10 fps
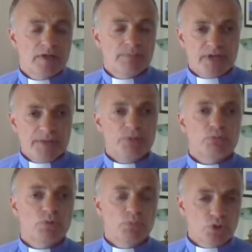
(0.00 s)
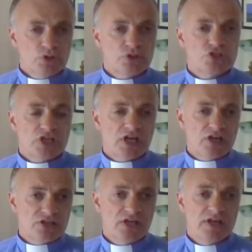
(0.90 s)
People were more
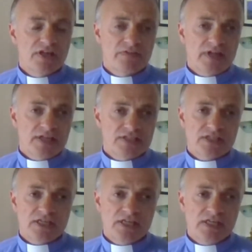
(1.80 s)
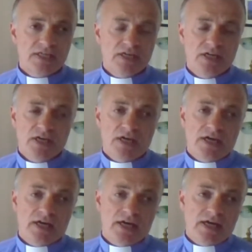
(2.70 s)
concerned that he
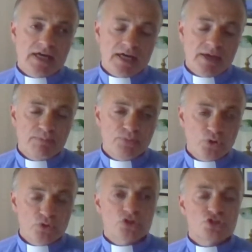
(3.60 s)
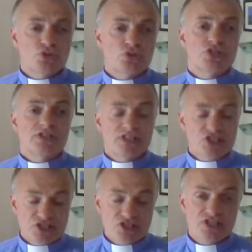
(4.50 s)
broke social
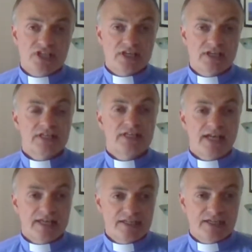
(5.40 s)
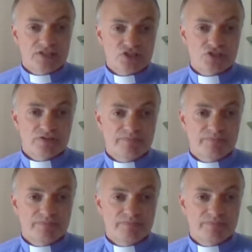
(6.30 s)
distancing guidelines.